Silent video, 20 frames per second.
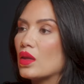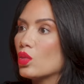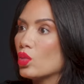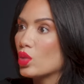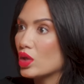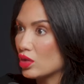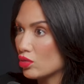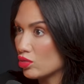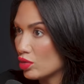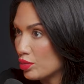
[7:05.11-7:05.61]

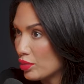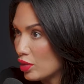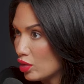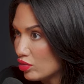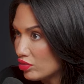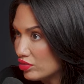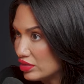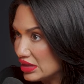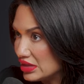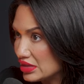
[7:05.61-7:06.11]
Work
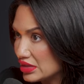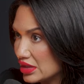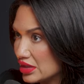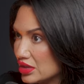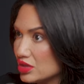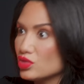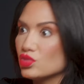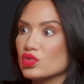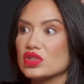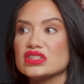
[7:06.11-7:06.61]
remote
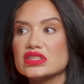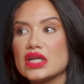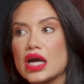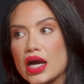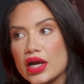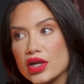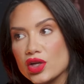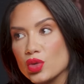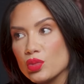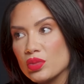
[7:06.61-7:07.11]
visas, mm -hmm.
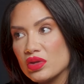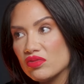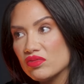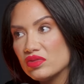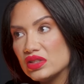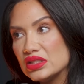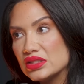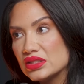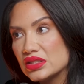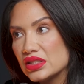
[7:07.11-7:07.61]
retirement
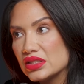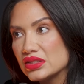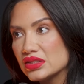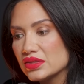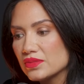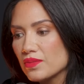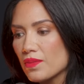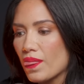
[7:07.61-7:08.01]
visas,